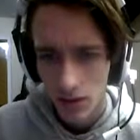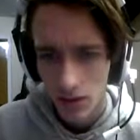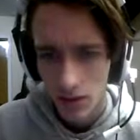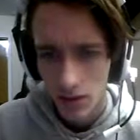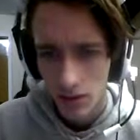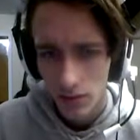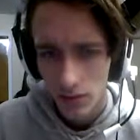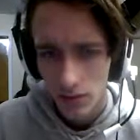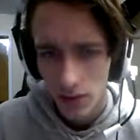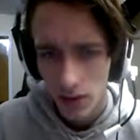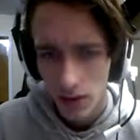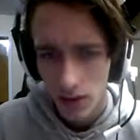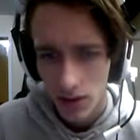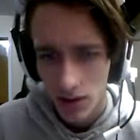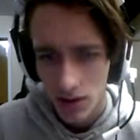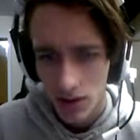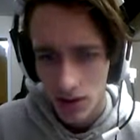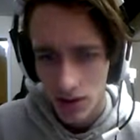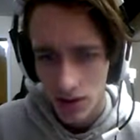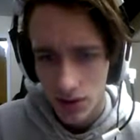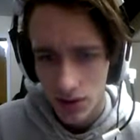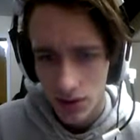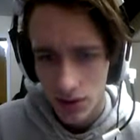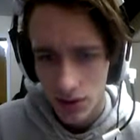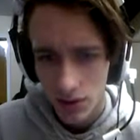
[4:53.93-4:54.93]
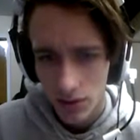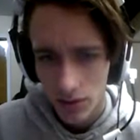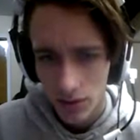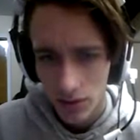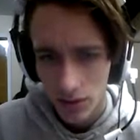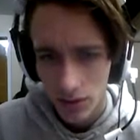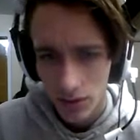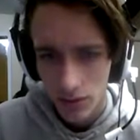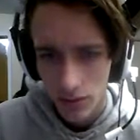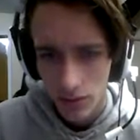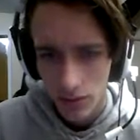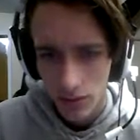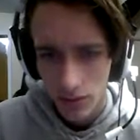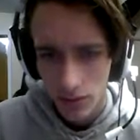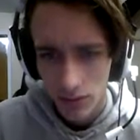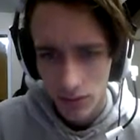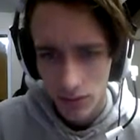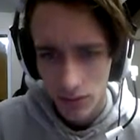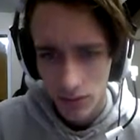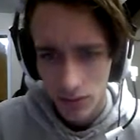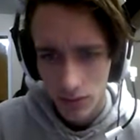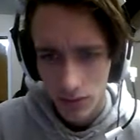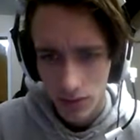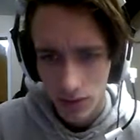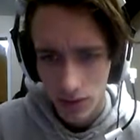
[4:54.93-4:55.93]
Alright, let's go.
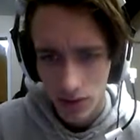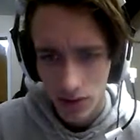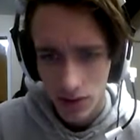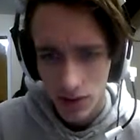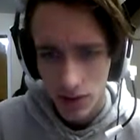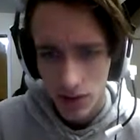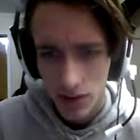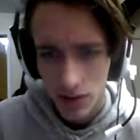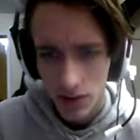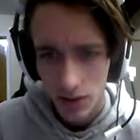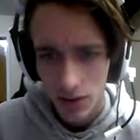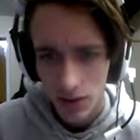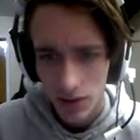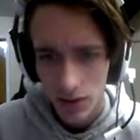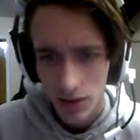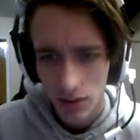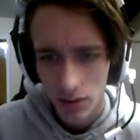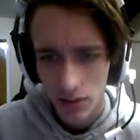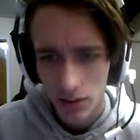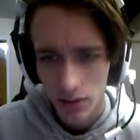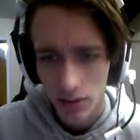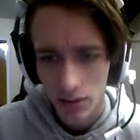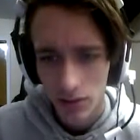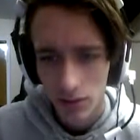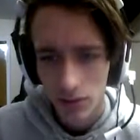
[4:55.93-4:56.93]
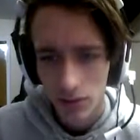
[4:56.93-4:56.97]
Let's go.